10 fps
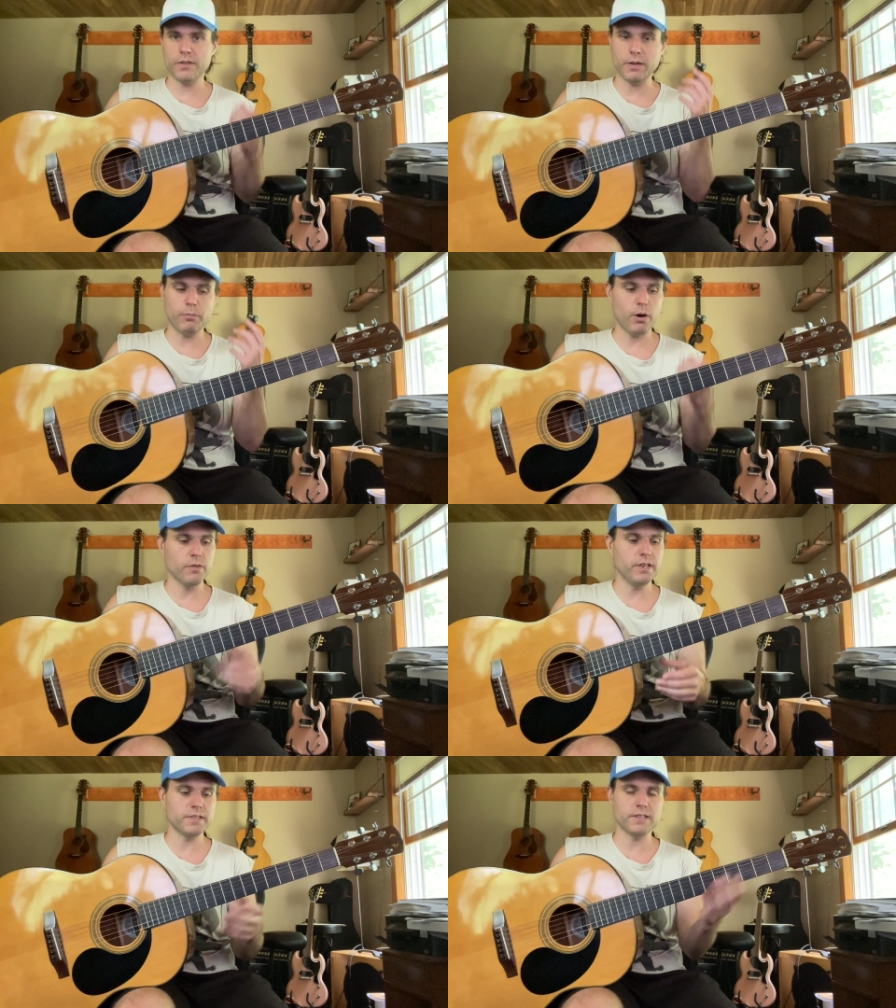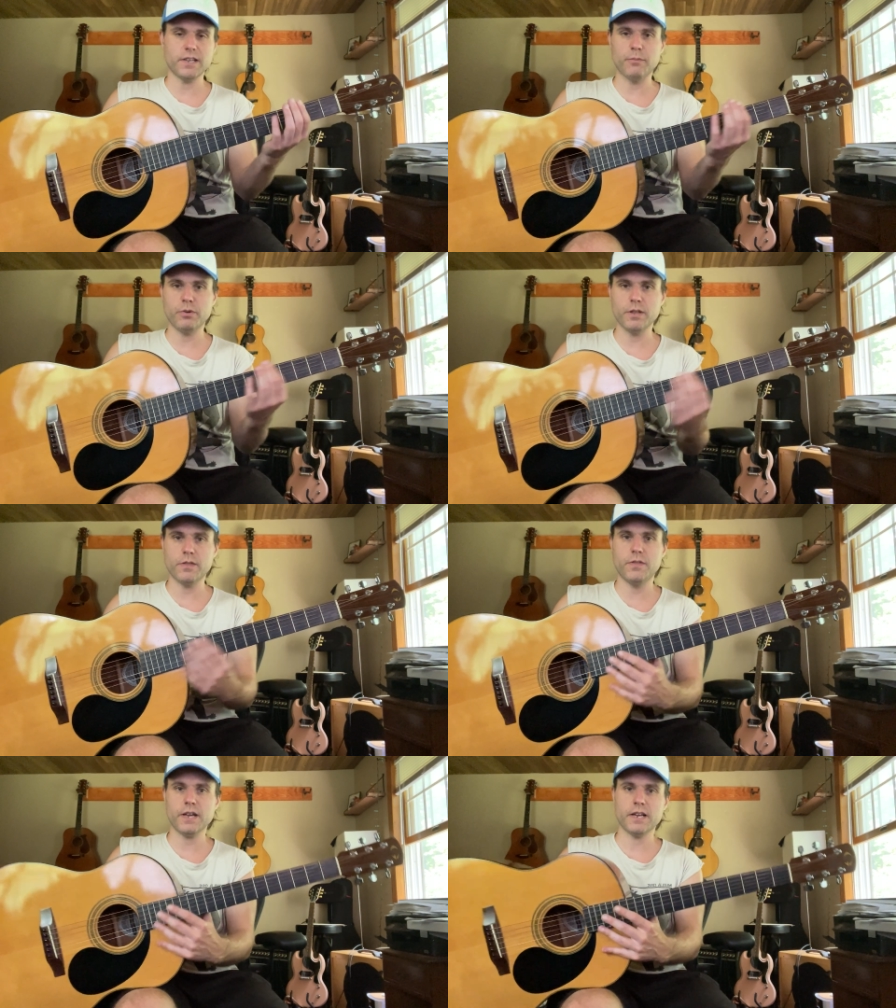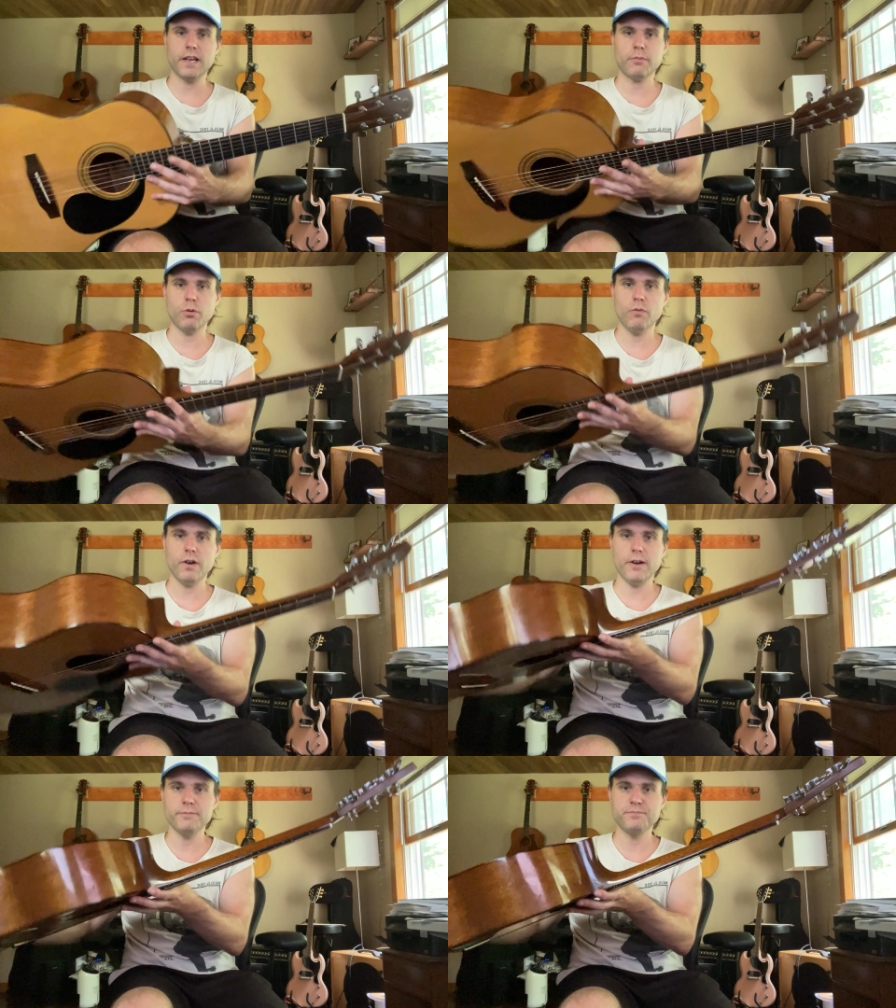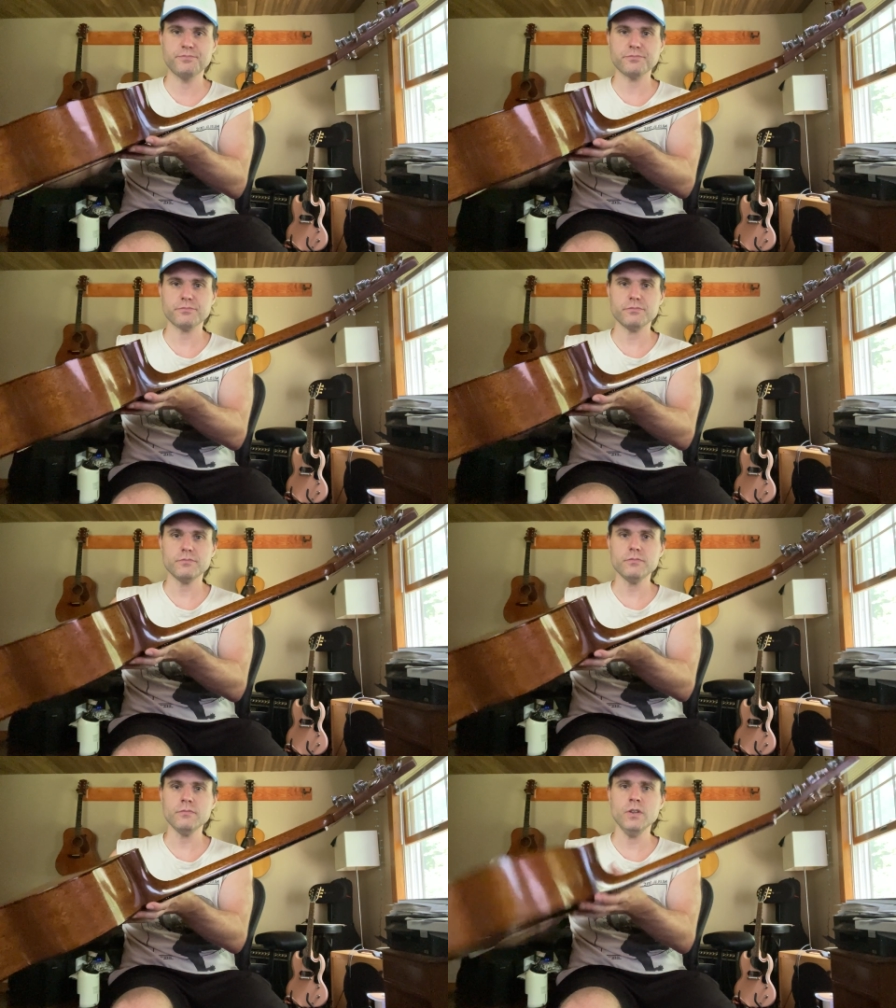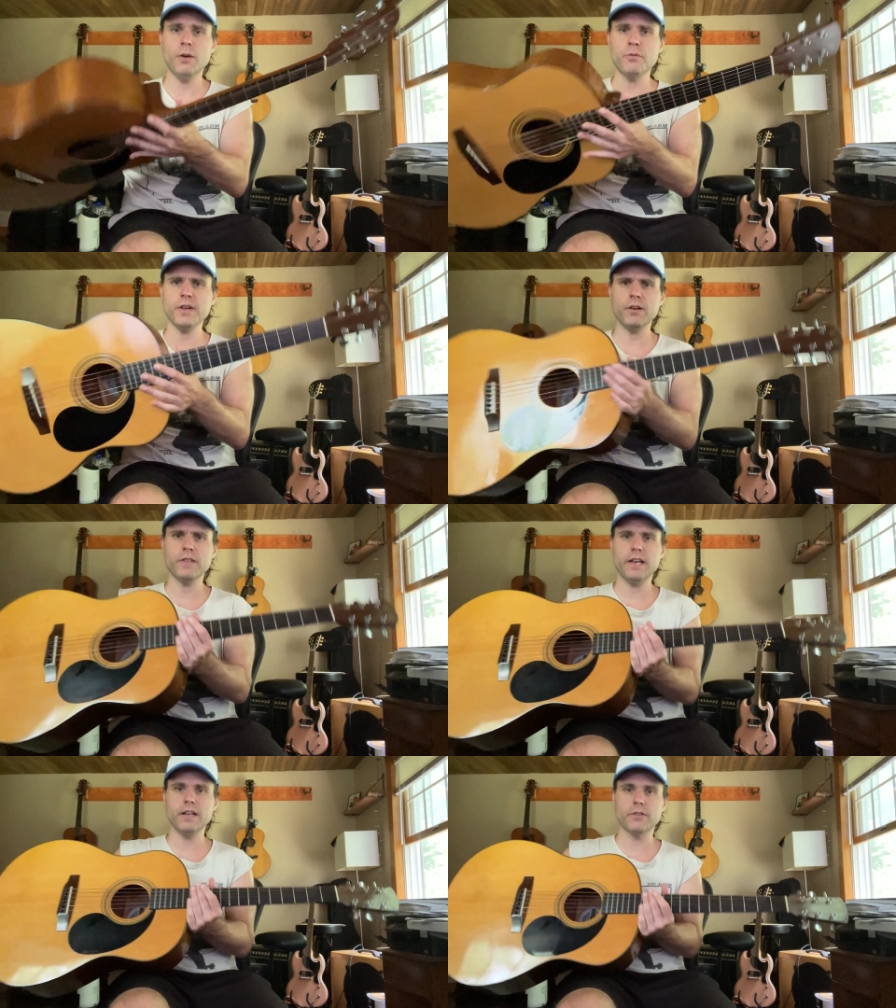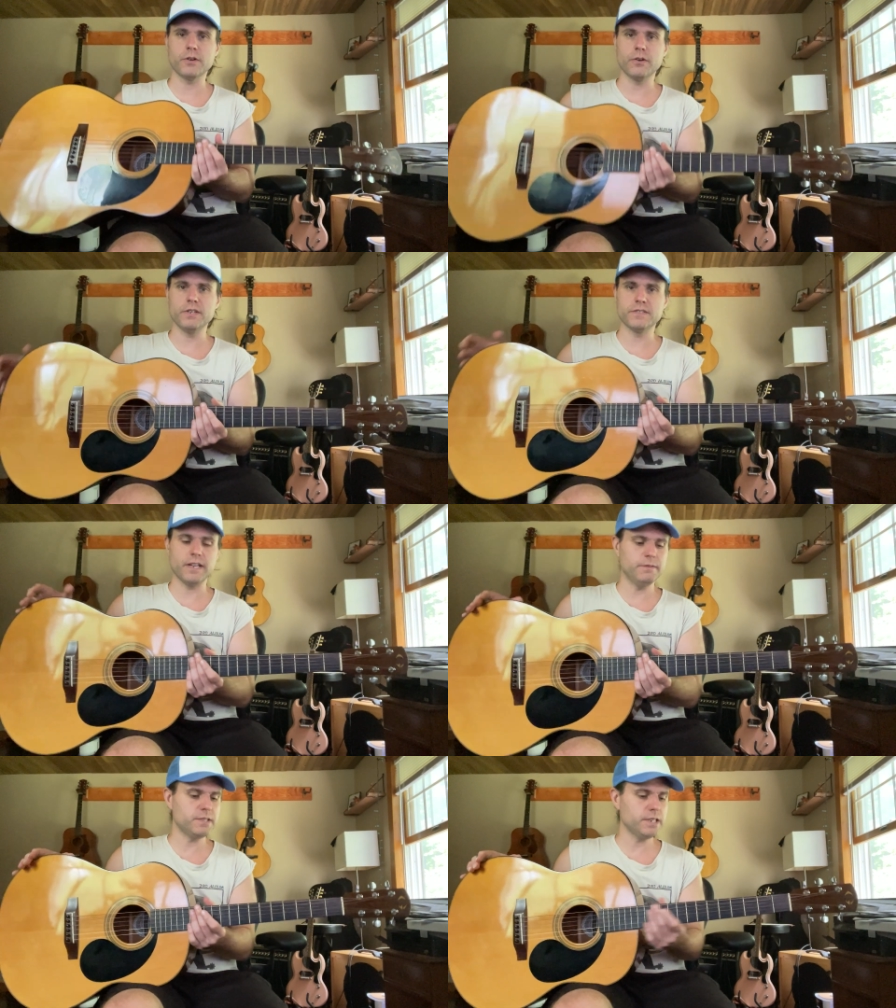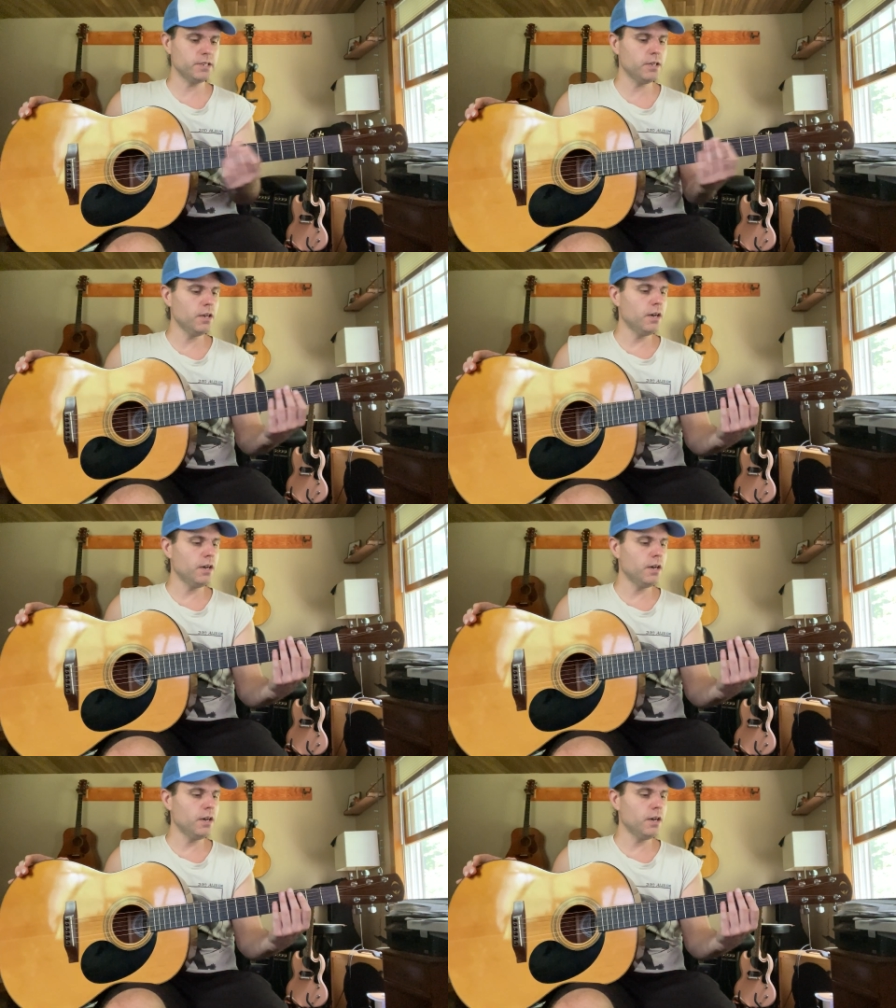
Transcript: I think part of it is that it's got a pretty thick neck profile, thicker than any other Gurians that I've seen.